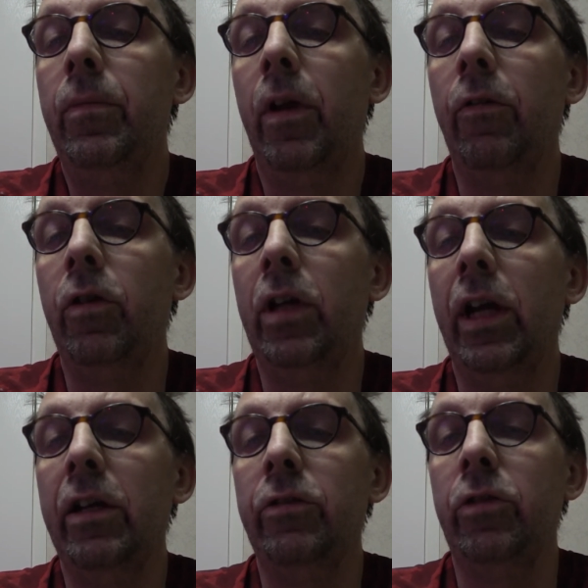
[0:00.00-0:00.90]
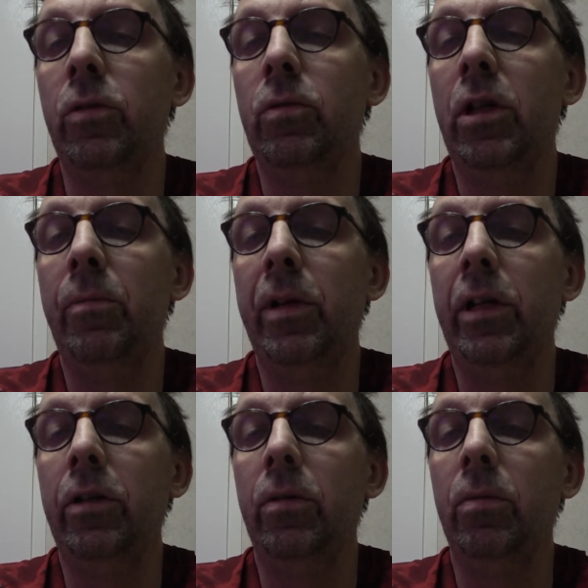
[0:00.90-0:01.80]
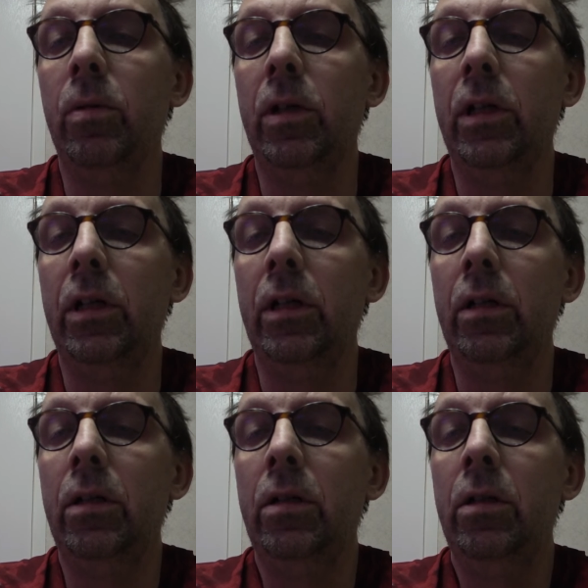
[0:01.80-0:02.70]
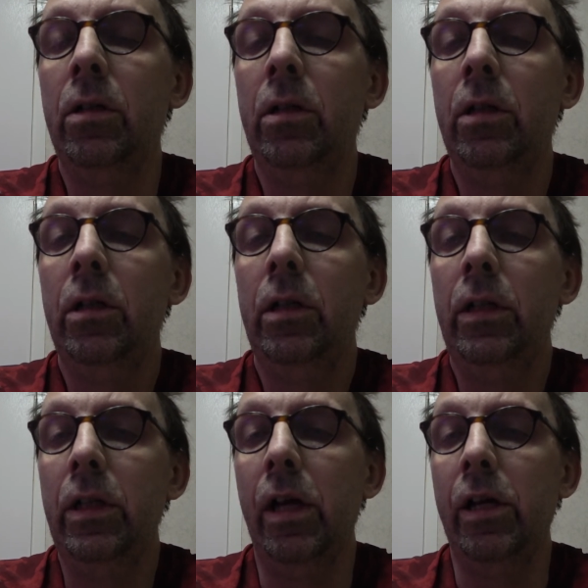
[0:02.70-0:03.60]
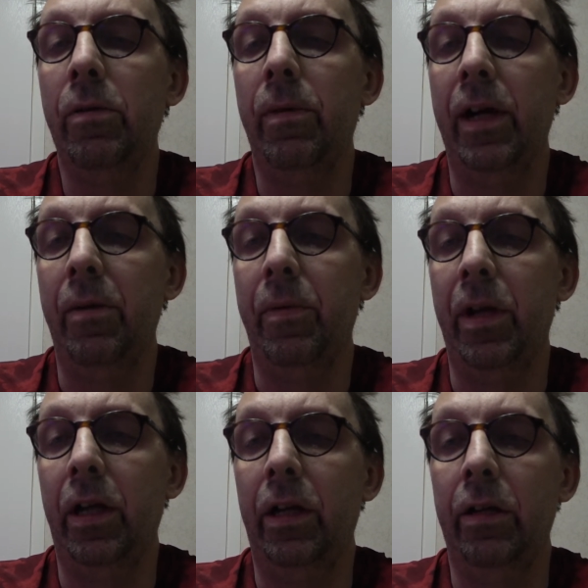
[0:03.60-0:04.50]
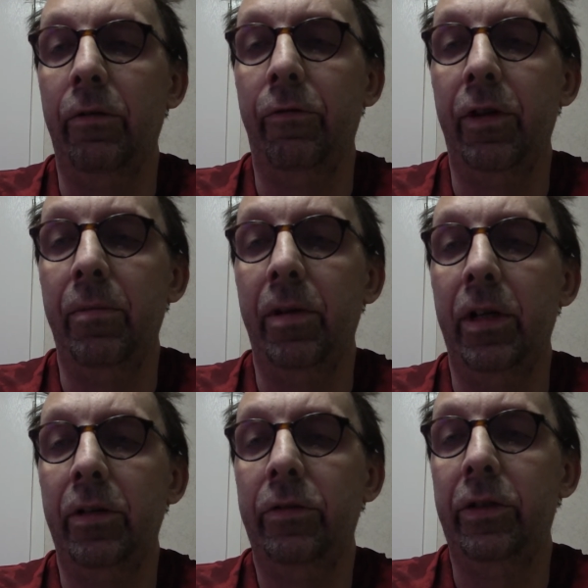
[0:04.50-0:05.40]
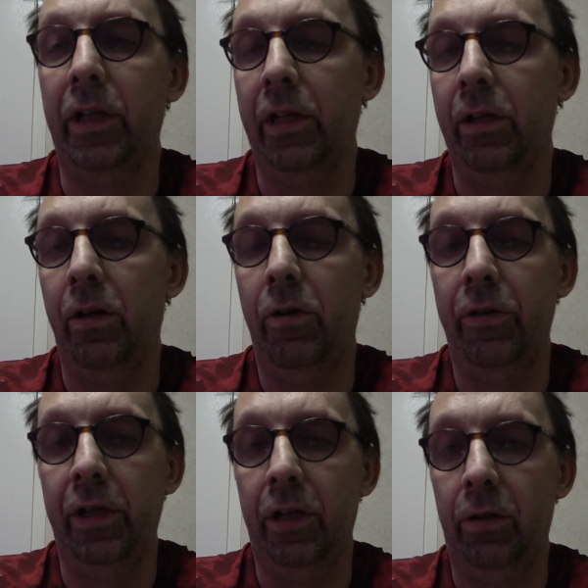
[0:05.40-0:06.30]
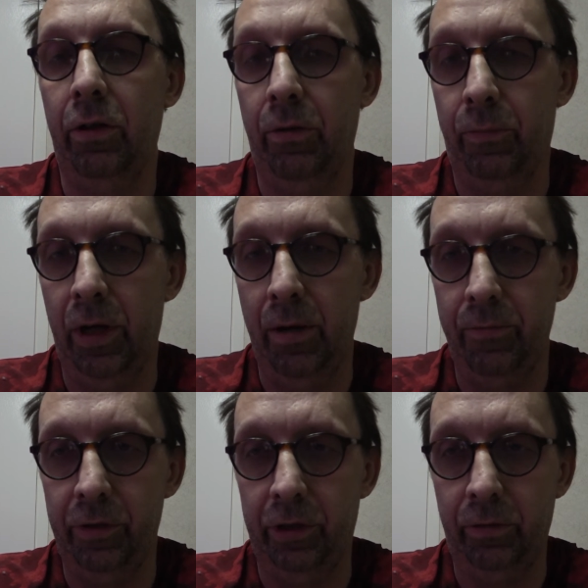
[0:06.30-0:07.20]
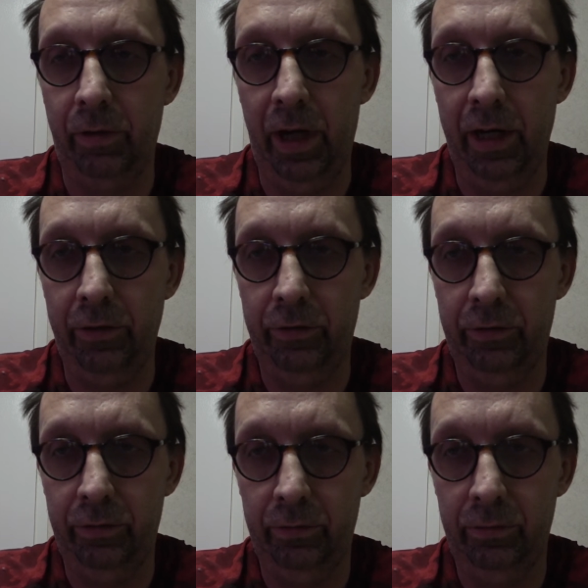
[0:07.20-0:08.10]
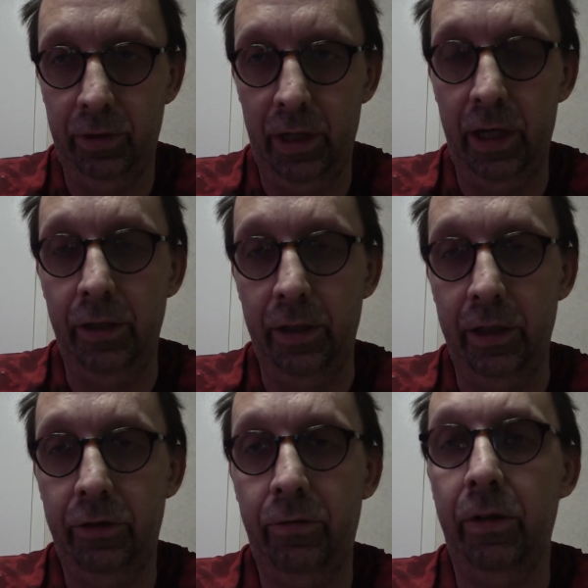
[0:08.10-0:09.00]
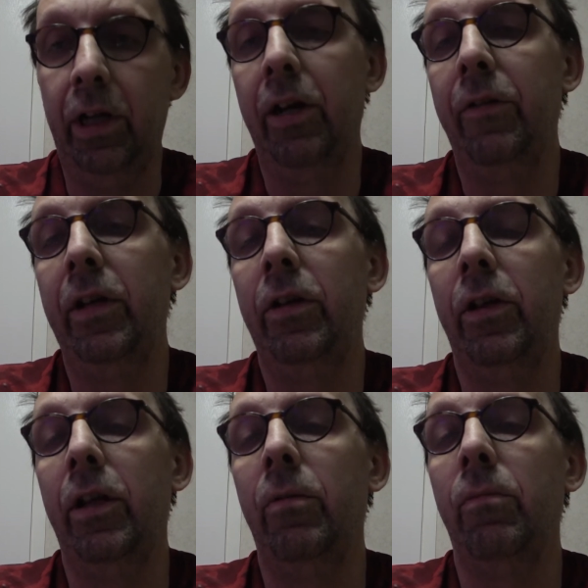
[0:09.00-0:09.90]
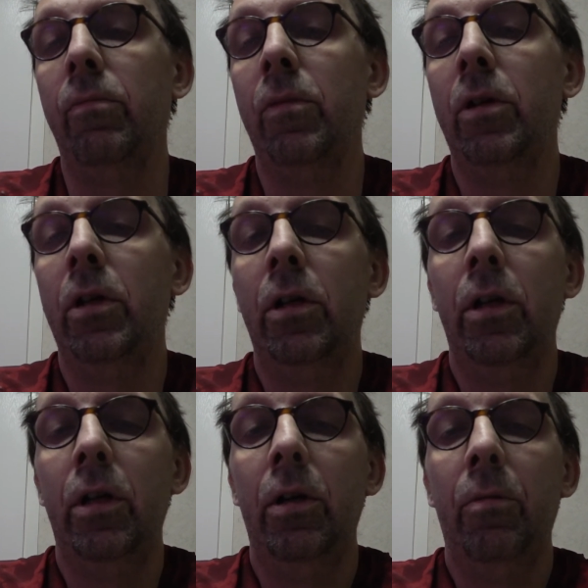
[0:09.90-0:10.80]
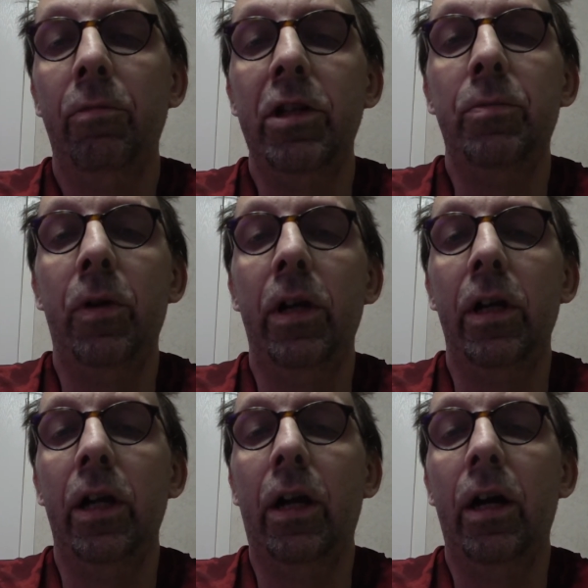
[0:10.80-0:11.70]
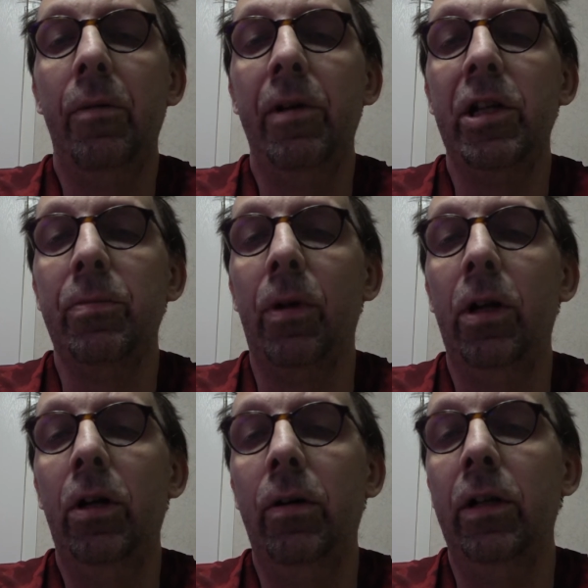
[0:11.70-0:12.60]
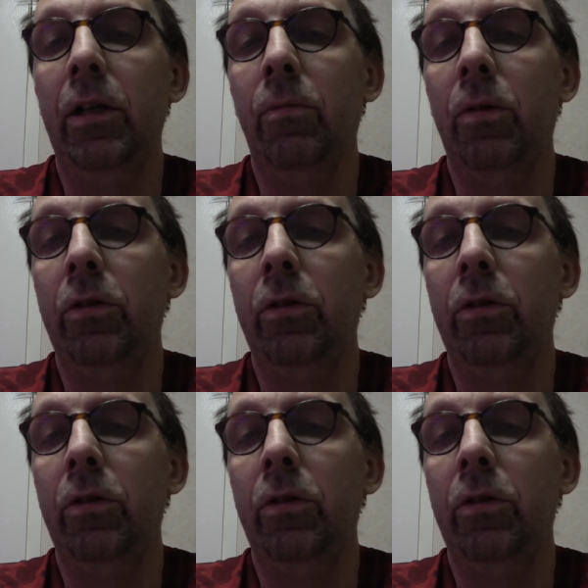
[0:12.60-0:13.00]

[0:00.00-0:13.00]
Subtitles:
if you guys do want me to tell you my opinion on feminists and all the other little problems it creates and the history of it, then please put it in the comments below, and then